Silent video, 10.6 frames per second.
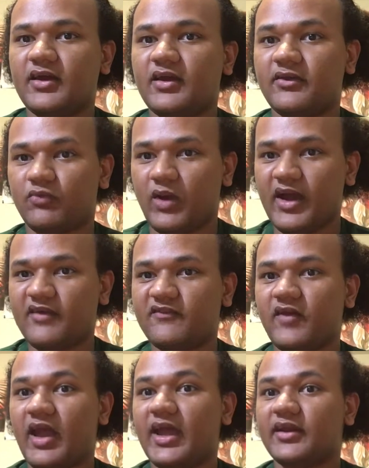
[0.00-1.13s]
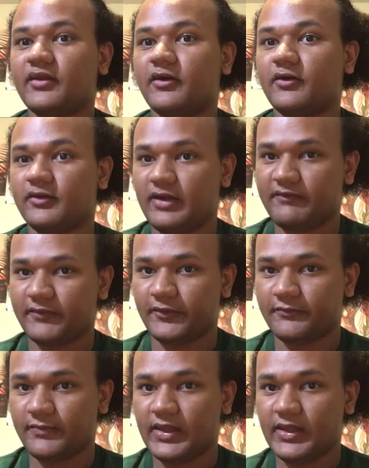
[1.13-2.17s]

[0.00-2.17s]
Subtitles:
His Wife, and Her Lover,